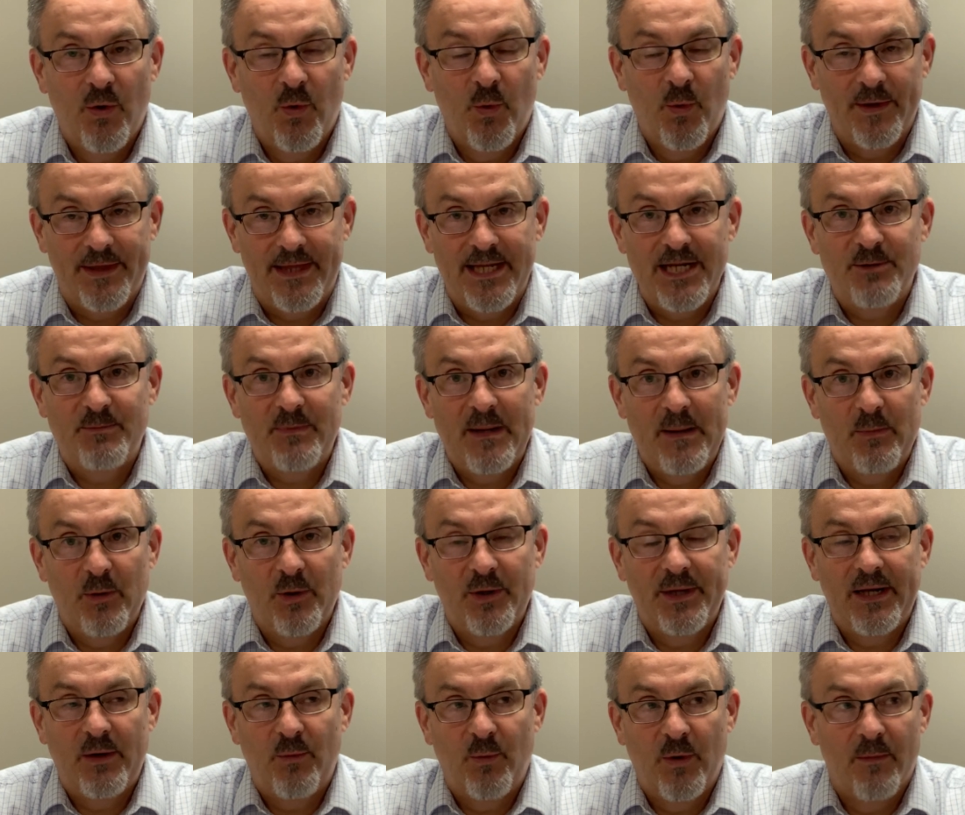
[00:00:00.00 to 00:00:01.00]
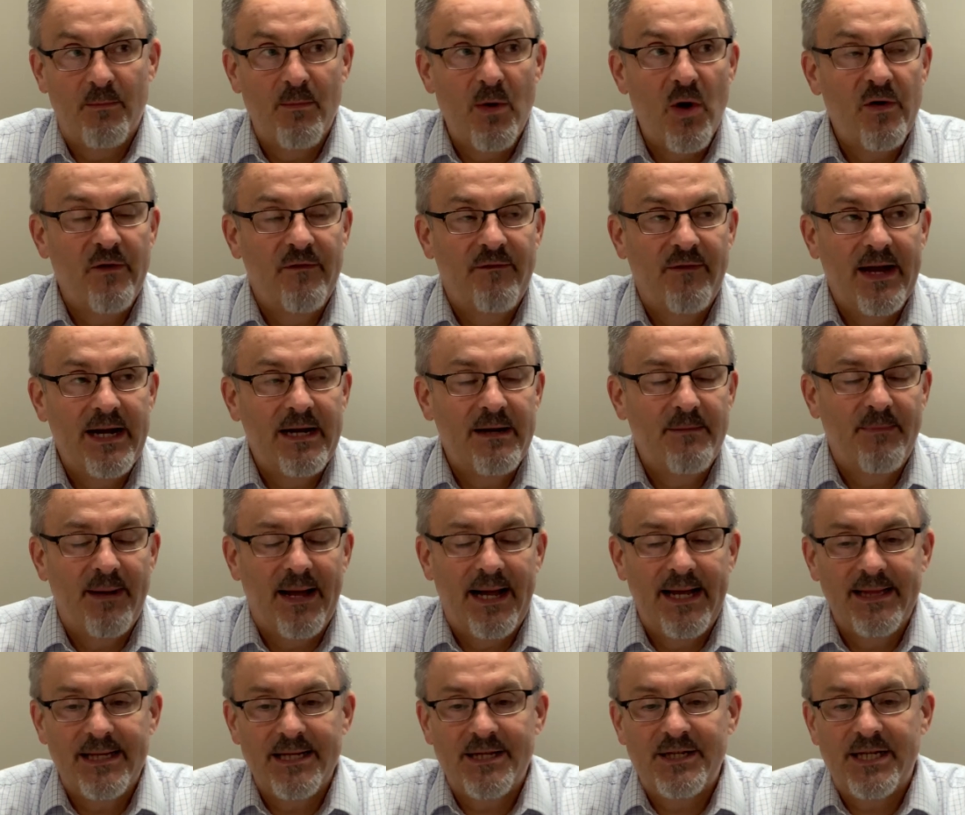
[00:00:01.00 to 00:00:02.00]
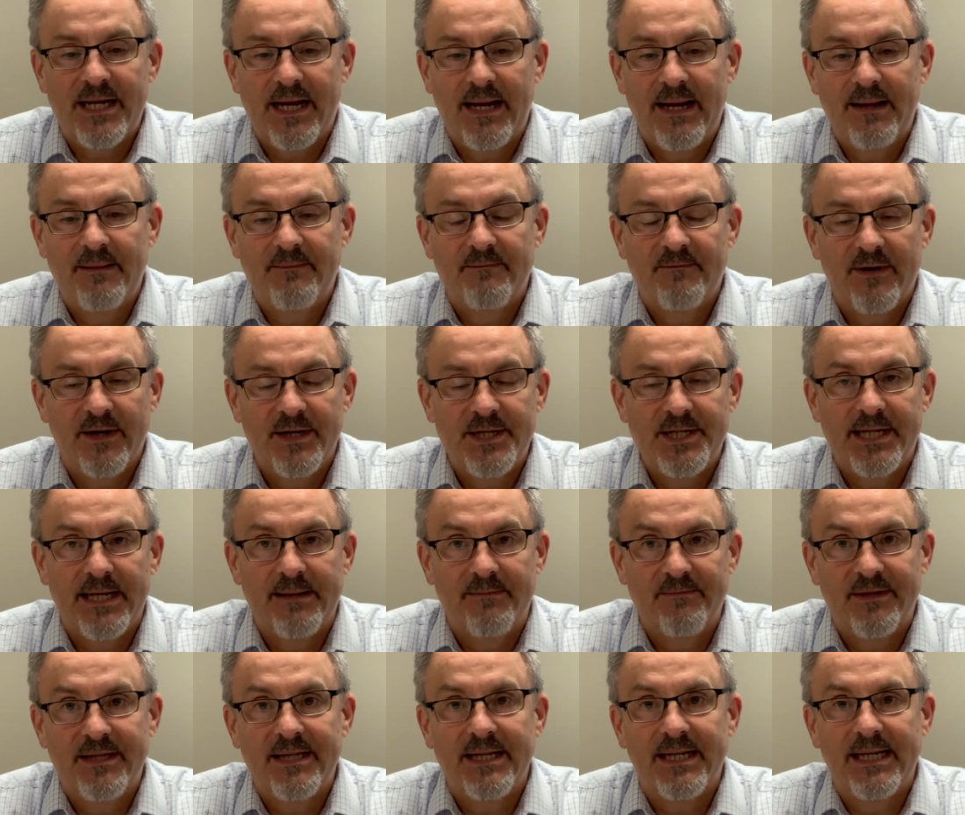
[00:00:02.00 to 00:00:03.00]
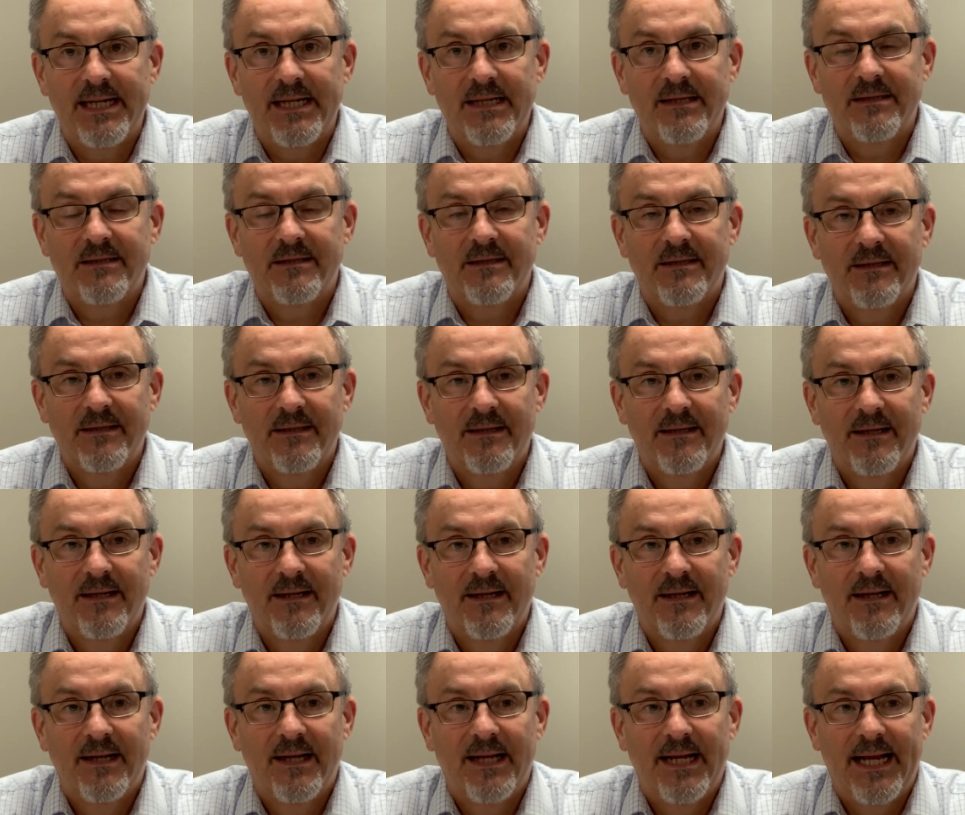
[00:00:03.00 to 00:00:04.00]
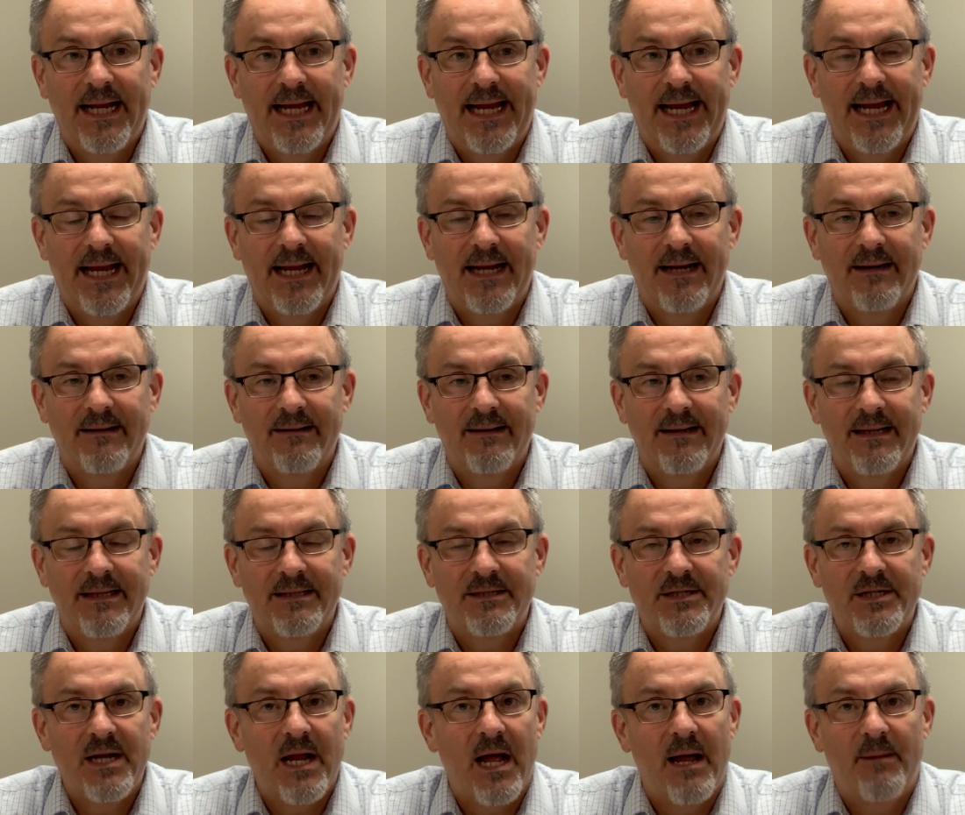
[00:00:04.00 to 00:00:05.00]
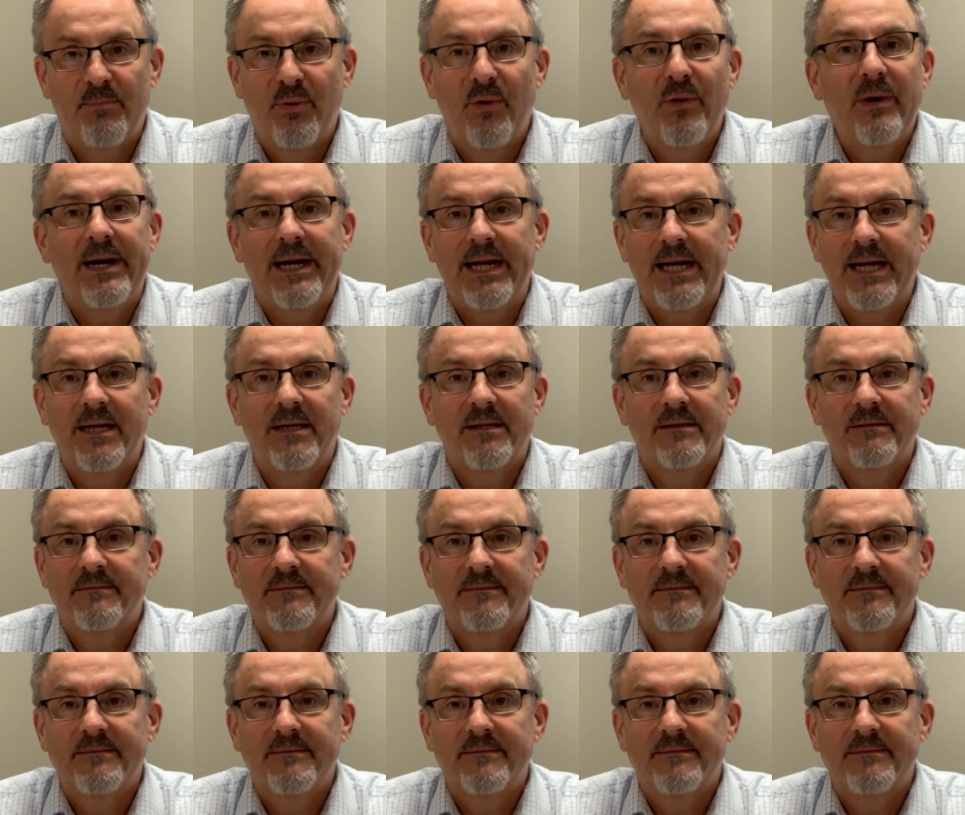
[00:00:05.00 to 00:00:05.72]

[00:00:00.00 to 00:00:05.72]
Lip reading: what these people did. We're motivated by the very same things, and it's not pretty.